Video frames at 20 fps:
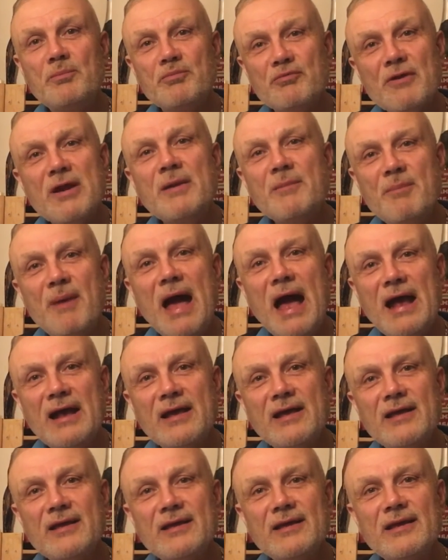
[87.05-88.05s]
bring
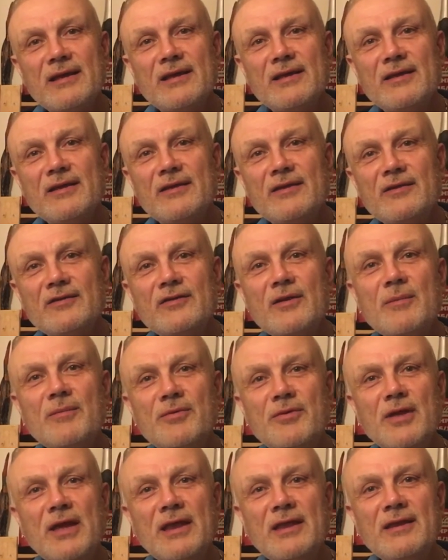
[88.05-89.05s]
back
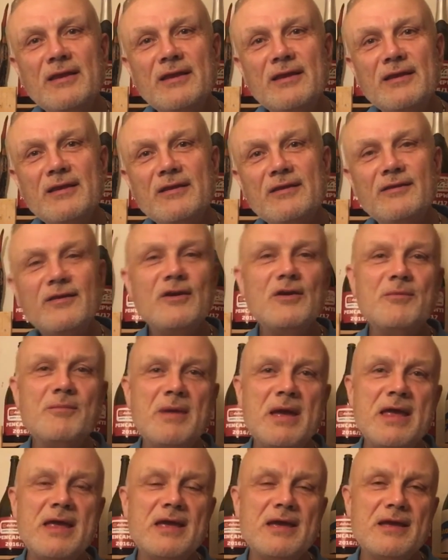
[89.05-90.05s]
something to
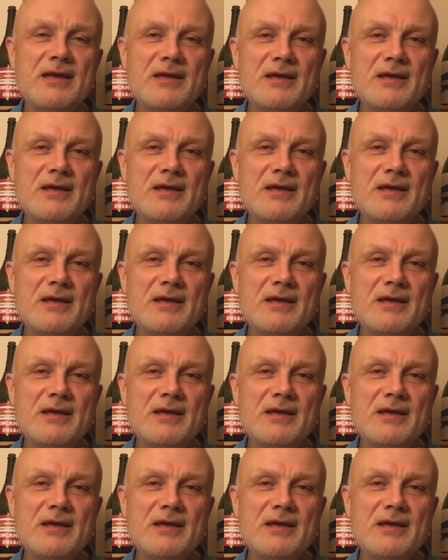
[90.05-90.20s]
me.